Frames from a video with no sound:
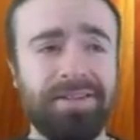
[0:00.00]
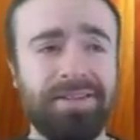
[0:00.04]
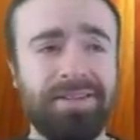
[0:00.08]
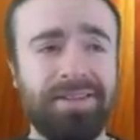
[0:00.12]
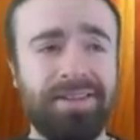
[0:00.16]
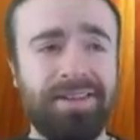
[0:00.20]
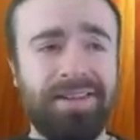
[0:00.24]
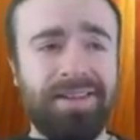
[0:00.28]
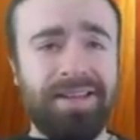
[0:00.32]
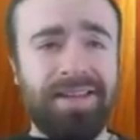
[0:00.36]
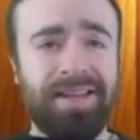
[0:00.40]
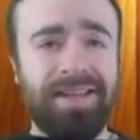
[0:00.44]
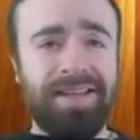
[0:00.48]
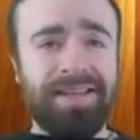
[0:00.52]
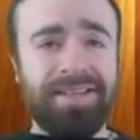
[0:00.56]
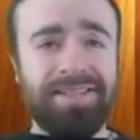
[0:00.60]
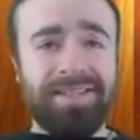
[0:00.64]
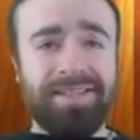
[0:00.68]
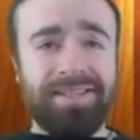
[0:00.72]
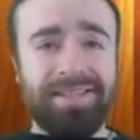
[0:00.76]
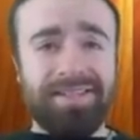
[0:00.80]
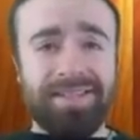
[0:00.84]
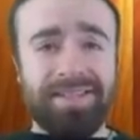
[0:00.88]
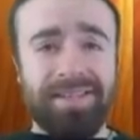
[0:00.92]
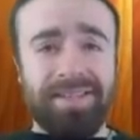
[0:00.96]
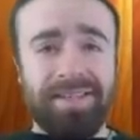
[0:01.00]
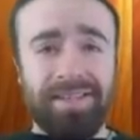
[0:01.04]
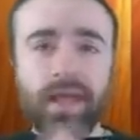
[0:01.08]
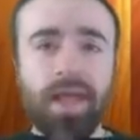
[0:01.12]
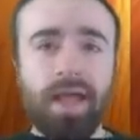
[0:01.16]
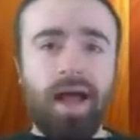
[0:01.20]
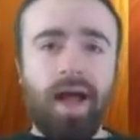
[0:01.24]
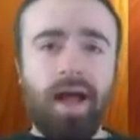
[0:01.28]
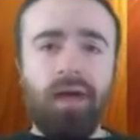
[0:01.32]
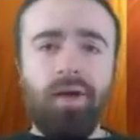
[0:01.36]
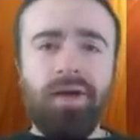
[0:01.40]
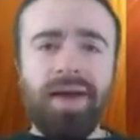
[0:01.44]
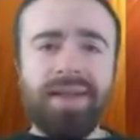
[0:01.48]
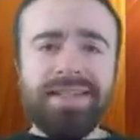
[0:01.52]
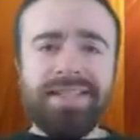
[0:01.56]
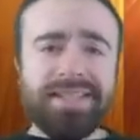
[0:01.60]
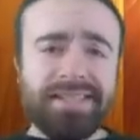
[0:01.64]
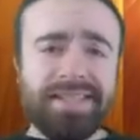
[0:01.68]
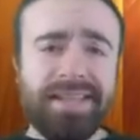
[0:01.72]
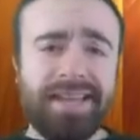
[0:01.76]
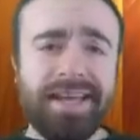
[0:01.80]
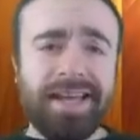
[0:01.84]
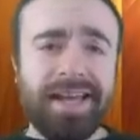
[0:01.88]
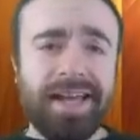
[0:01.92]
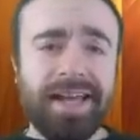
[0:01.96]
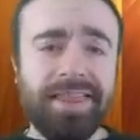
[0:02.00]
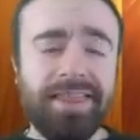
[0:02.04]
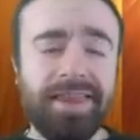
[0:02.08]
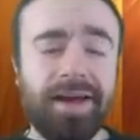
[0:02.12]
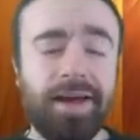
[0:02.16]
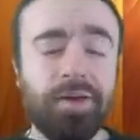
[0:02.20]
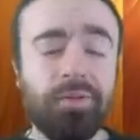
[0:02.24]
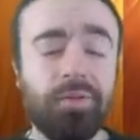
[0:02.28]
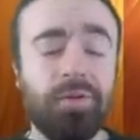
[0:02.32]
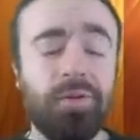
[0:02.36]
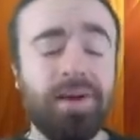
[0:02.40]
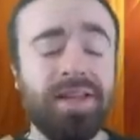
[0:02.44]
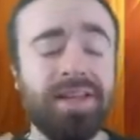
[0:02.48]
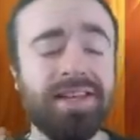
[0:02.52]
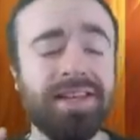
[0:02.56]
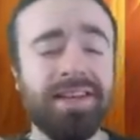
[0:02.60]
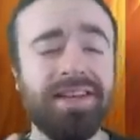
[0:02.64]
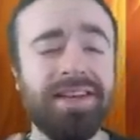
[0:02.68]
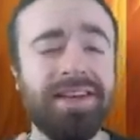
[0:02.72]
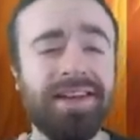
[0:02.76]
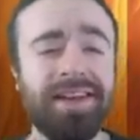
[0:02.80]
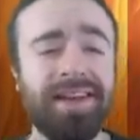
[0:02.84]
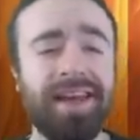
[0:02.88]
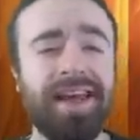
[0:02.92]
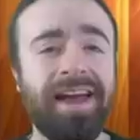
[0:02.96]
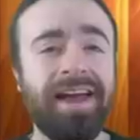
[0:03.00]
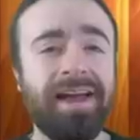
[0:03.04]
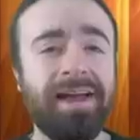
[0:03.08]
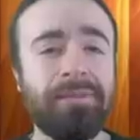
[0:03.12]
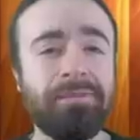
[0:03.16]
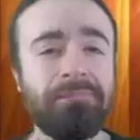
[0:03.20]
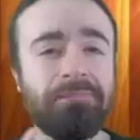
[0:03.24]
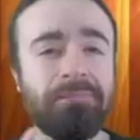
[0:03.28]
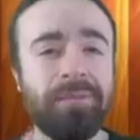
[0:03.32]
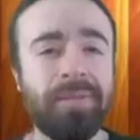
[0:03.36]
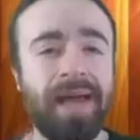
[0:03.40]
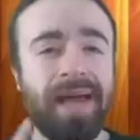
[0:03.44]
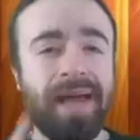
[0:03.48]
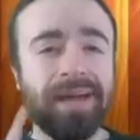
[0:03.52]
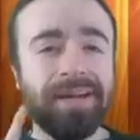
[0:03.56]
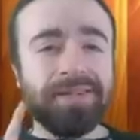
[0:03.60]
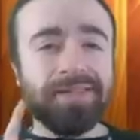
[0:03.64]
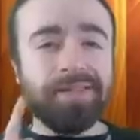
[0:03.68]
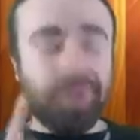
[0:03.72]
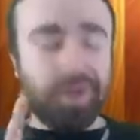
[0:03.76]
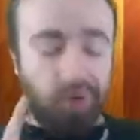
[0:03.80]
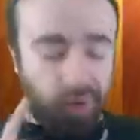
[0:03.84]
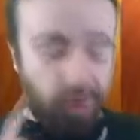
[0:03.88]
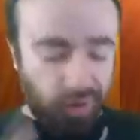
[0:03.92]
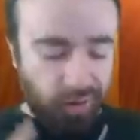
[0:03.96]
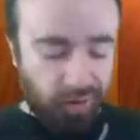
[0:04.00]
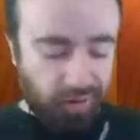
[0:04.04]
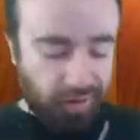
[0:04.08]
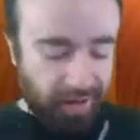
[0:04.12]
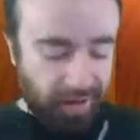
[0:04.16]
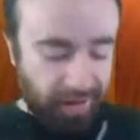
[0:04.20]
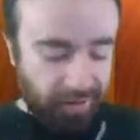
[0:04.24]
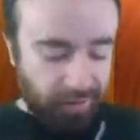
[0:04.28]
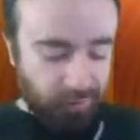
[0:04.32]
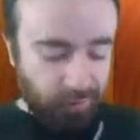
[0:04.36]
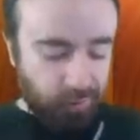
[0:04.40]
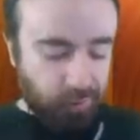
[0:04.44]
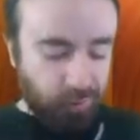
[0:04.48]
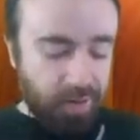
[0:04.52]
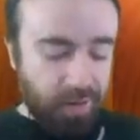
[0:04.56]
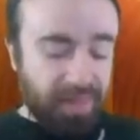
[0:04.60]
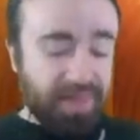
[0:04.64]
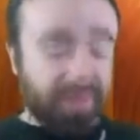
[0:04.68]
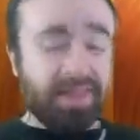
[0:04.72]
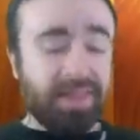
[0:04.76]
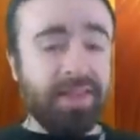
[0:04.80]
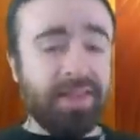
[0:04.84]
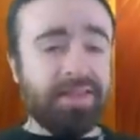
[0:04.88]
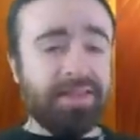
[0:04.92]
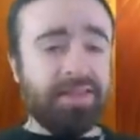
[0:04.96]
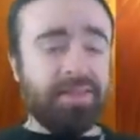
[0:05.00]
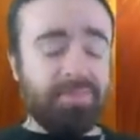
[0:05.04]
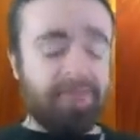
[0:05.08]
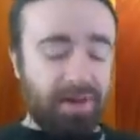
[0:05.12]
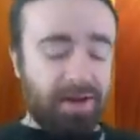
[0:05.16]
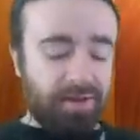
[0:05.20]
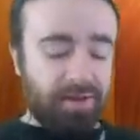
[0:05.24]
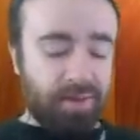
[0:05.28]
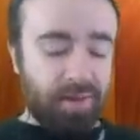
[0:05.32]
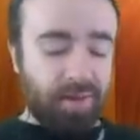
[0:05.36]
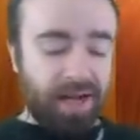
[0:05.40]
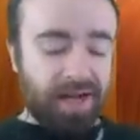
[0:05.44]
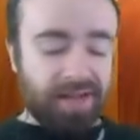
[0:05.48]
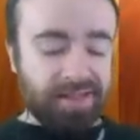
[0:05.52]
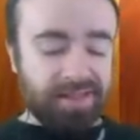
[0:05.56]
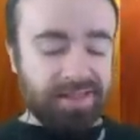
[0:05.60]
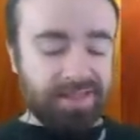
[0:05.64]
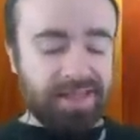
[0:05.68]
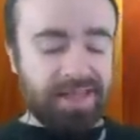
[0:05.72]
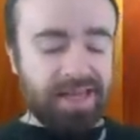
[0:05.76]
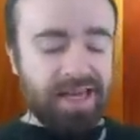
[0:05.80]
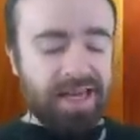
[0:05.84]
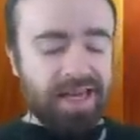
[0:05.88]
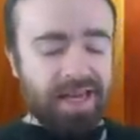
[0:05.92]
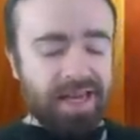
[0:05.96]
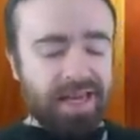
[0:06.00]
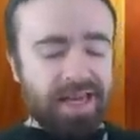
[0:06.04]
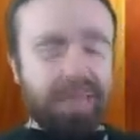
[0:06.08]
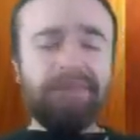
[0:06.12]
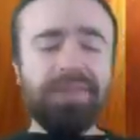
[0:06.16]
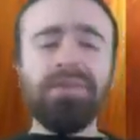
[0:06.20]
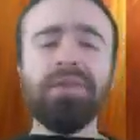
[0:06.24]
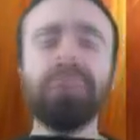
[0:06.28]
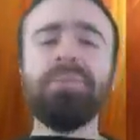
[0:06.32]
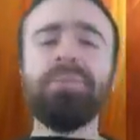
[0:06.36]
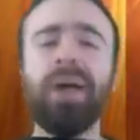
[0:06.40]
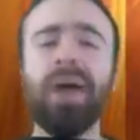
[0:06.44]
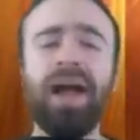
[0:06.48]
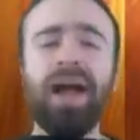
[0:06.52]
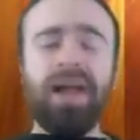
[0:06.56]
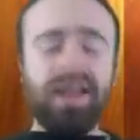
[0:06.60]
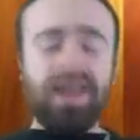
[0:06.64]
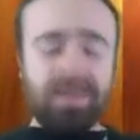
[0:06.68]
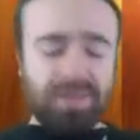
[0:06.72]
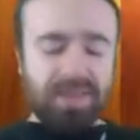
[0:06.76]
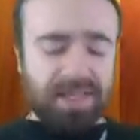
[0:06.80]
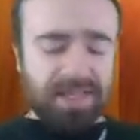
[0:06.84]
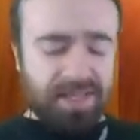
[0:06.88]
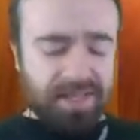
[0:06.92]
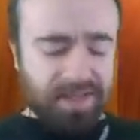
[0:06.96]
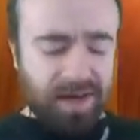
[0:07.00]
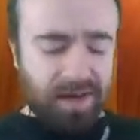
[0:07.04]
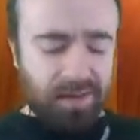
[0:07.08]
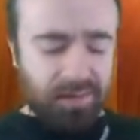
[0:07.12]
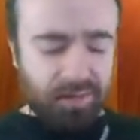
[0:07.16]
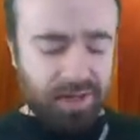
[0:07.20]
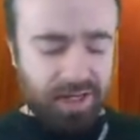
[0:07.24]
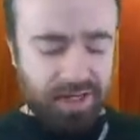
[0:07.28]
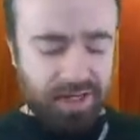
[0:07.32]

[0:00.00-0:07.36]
Let's see. Alright, just like I thought, we did not max Carl out with this amount of boxes. Even buying him in the shop, we